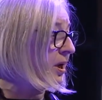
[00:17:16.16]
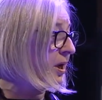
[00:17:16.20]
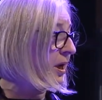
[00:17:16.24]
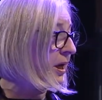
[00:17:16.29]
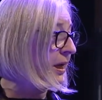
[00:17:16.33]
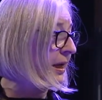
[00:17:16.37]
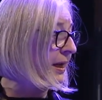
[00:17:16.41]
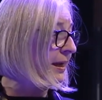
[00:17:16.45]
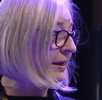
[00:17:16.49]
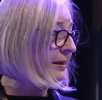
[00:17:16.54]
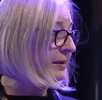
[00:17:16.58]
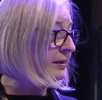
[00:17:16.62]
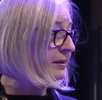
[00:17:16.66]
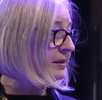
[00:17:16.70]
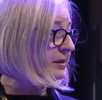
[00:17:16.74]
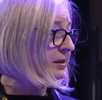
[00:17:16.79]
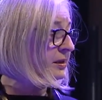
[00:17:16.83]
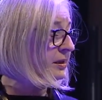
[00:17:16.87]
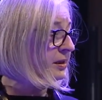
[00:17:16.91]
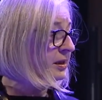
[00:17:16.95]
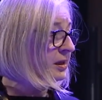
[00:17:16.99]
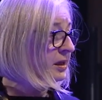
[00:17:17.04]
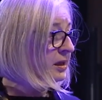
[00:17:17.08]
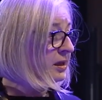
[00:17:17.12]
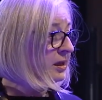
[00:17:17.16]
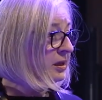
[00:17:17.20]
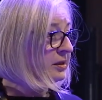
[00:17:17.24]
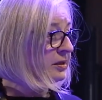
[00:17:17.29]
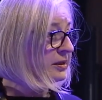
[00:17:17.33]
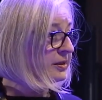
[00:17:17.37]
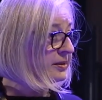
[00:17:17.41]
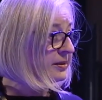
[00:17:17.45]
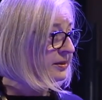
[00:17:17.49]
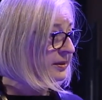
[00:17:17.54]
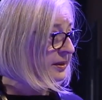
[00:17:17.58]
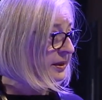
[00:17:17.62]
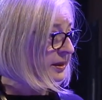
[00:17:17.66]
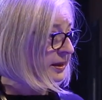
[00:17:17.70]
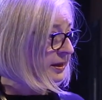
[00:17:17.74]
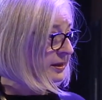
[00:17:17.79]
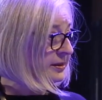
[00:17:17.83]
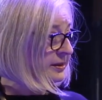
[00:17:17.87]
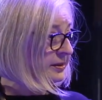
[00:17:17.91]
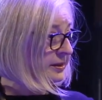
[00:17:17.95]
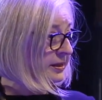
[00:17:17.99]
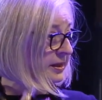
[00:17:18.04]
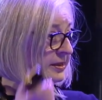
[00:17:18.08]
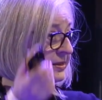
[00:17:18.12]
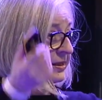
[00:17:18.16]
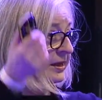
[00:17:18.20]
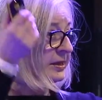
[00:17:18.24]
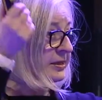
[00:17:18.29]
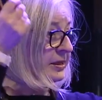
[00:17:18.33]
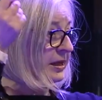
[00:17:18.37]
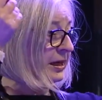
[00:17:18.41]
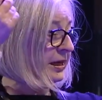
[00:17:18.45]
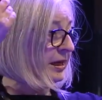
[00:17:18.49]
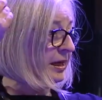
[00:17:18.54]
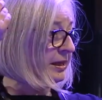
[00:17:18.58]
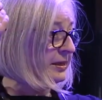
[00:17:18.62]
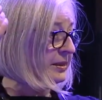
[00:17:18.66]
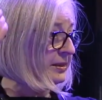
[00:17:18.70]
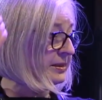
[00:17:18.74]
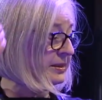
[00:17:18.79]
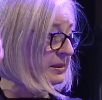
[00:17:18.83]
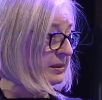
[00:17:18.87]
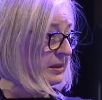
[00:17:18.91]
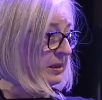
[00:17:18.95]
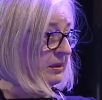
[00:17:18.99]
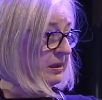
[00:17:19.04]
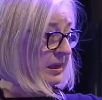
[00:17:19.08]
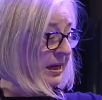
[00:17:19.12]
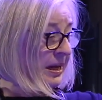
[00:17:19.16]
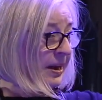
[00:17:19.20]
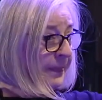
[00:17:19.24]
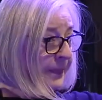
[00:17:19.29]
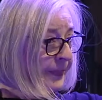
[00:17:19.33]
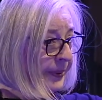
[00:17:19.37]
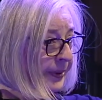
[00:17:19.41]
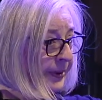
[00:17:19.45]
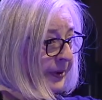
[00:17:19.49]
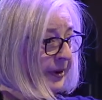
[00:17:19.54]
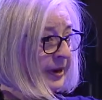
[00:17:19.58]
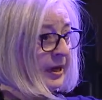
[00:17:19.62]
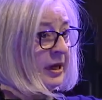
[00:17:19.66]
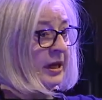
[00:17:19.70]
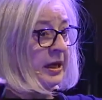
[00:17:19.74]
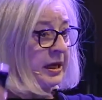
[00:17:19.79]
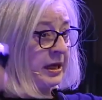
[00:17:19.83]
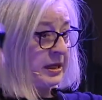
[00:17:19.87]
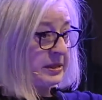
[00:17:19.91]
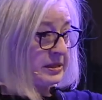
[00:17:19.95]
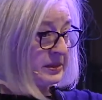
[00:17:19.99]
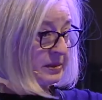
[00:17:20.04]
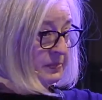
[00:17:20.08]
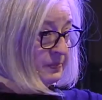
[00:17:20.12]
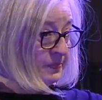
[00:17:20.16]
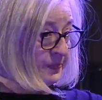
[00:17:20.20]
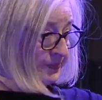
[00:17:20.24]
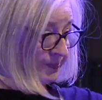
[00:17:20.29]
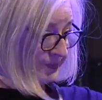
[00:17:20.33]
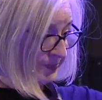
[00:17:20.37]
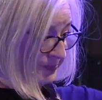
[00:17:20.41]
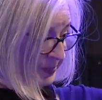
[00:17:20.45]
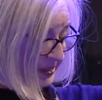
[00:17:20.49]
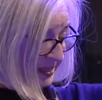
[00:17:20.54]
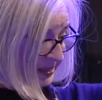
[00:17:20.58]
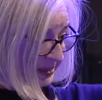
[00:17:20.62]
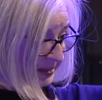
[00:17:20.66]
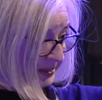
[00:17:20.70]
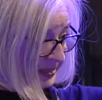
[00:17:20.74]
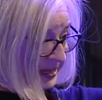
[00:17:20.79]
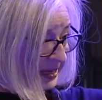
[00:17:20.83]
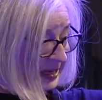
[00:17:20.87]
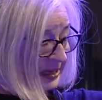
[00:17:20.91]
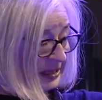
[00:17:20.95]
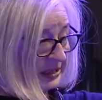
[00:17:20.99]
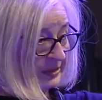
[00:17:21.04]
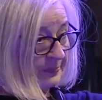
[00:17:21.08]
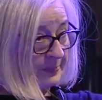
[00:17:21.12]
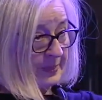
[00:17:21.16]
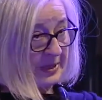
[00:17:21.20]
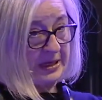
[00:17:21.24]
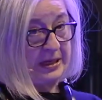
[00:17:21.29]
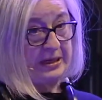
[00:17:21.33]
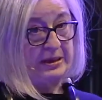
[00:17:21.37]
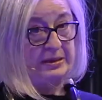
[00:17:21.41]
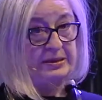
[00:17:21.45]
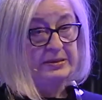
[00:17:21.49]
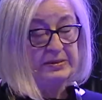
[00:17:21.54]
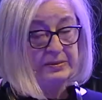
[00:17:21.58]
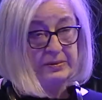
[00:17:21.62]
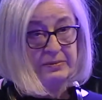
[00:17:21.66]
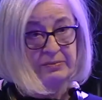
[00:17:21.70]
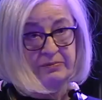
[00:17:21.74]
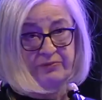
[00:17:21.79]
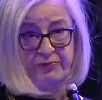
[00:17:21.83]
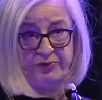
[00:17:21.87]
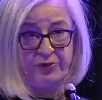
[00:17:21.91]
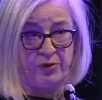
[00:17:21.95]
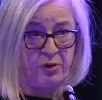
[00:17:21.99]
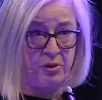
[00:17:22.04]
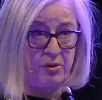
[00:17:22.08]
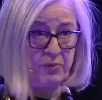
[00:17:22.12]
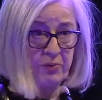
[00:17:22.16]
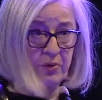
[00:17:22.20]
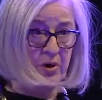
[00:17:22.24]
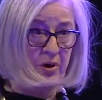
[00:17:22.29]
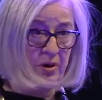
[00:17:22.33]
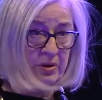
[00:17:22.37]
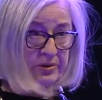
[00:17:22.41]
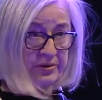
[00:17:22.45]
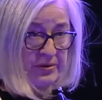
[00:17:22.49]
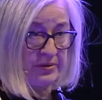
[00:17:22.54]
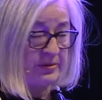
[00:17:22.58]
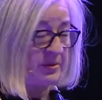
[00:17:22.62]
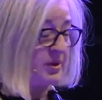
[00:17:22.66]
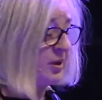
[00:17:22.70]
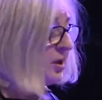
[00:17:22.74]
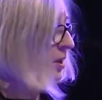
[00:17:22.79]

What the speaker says: And these escalators gone up, it's being held by 4 rods,